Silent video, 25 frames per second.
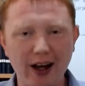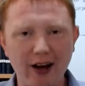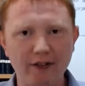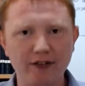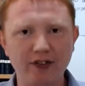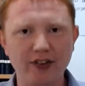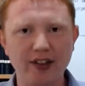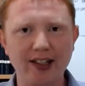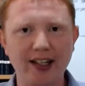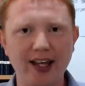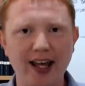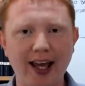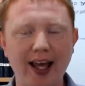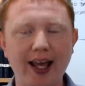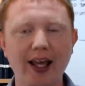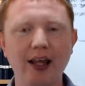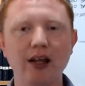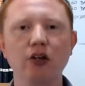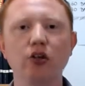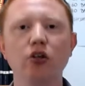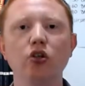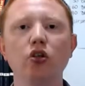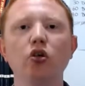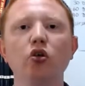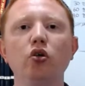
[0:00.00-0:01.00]
day
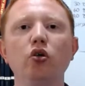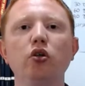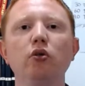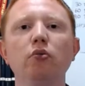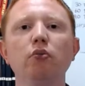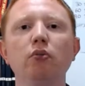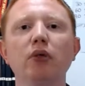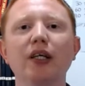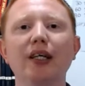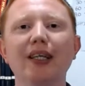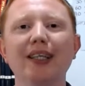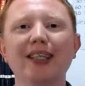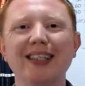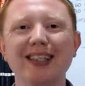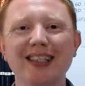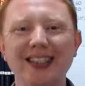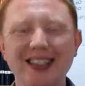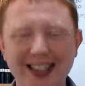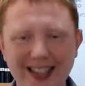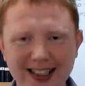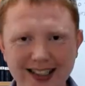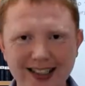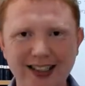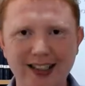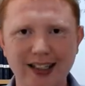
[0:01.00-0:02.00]
and do them
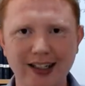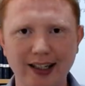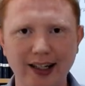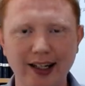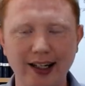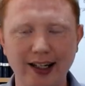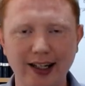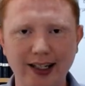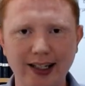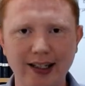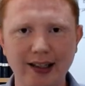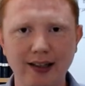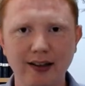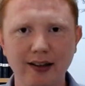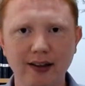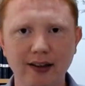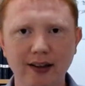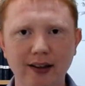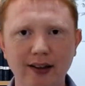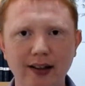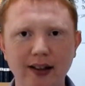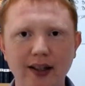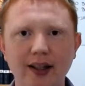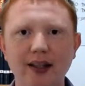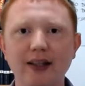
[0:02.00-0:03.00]
consistently,
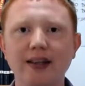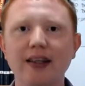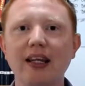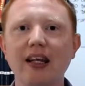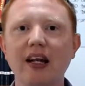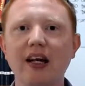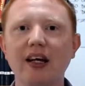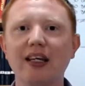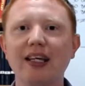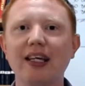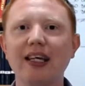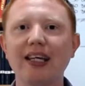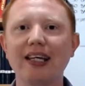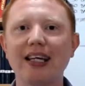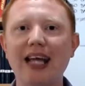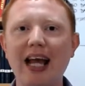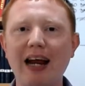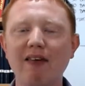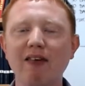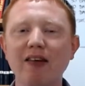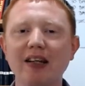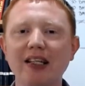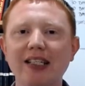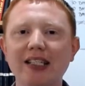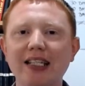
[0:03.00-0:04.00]
then I can
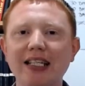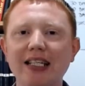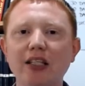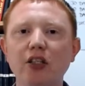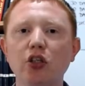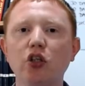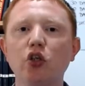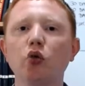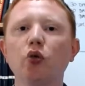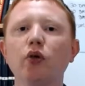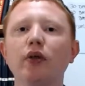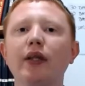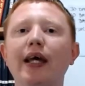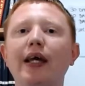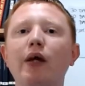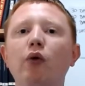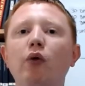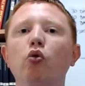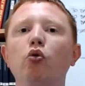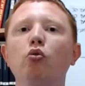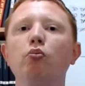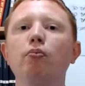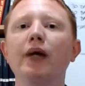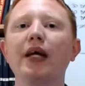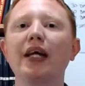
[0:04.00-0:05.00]
guarantee you they will
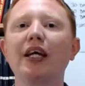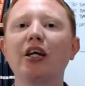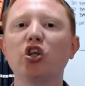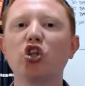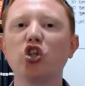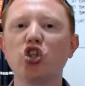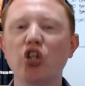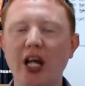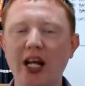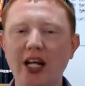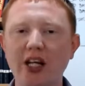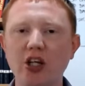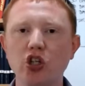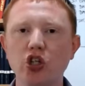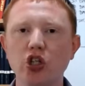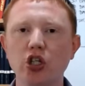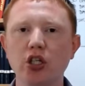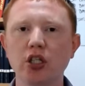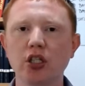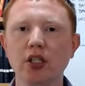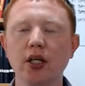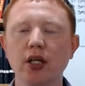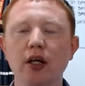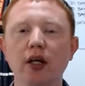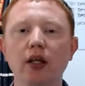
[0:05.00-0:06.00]
make
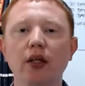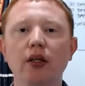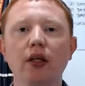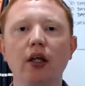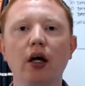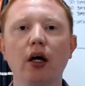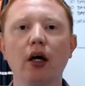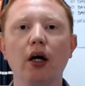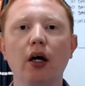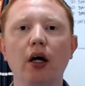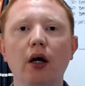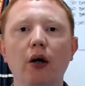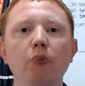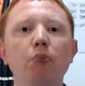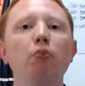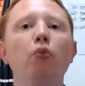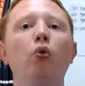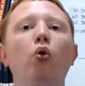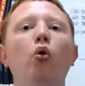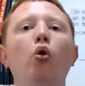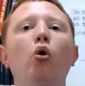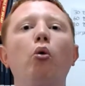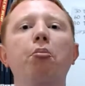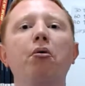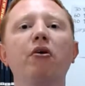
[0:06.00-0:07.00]
changes that are
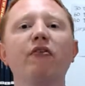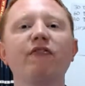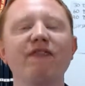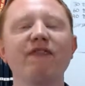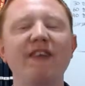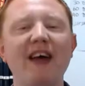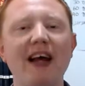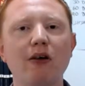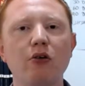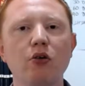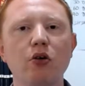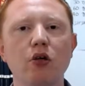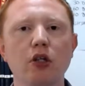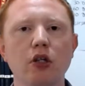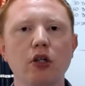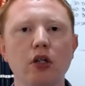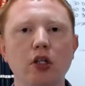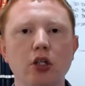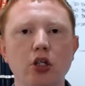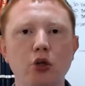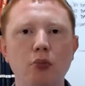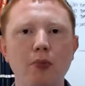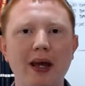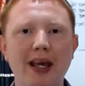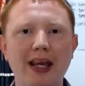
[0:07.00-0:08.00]
more profound than
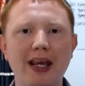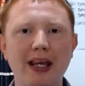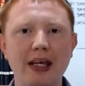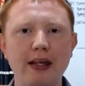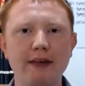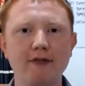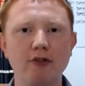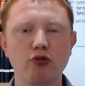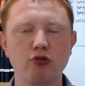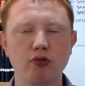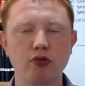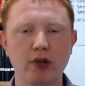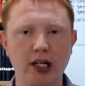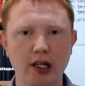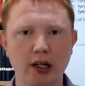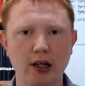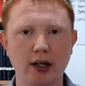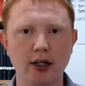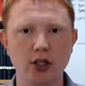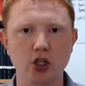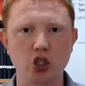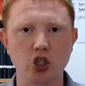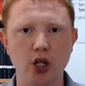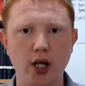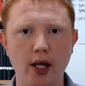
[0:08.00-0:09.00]
you may even
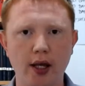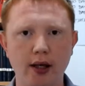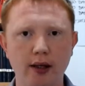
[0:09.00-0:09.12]
realize yet.